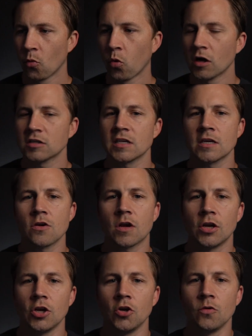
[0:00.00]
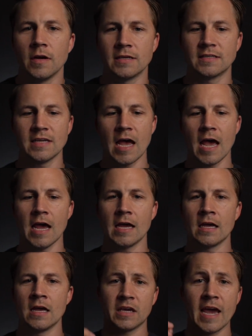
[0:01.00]
The worst thing you can do is
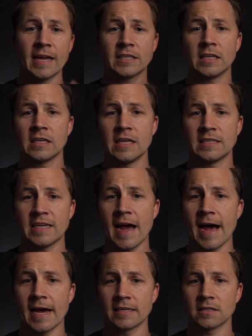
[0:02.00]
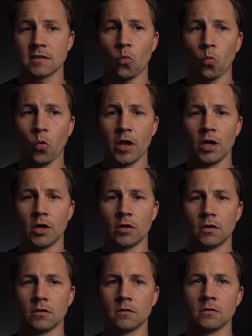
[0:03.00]
say, canceling this task
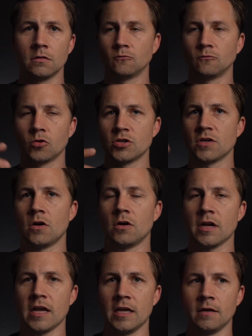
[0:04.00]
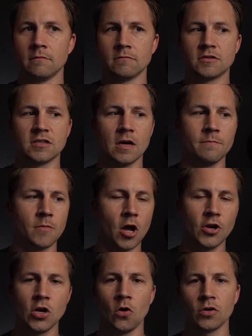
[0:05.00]
will result in some
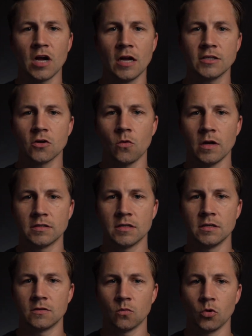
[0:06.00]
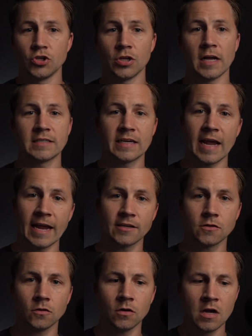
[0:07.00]
unknown consequences. Would you like to
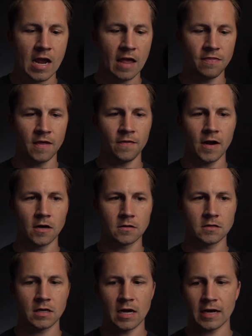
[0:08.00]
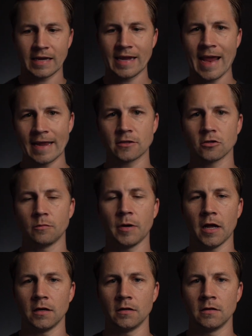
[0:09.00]
cancel? And then there's a cancel
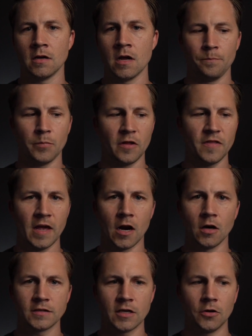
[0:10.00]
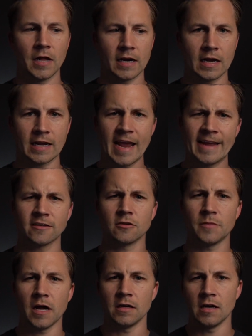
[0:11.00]
button, but then also like a cancel
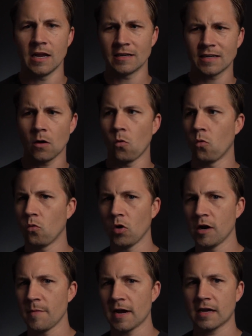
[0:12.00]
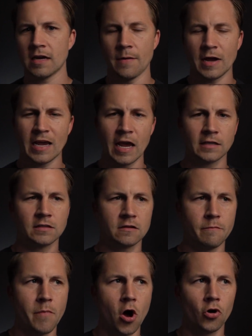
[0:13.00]
button. And it's like, what am I canceling
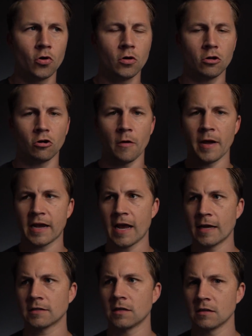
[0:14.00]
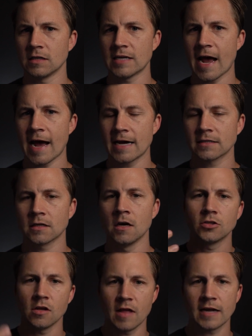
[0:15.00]
the modal or am I canceling the task?
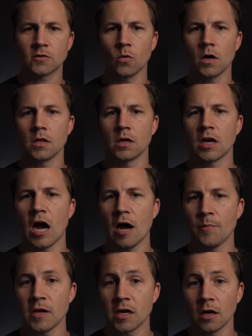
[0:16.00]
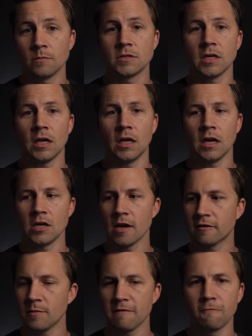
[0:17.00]
So that's where the copy comes in, and you
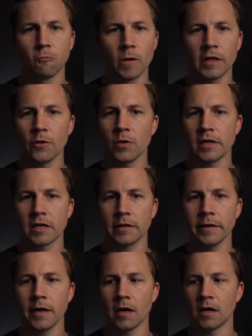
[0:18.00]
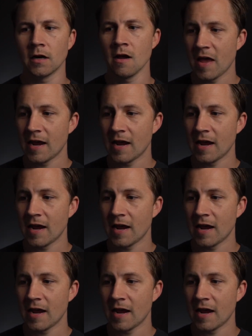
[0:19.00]
have to be really, really clear.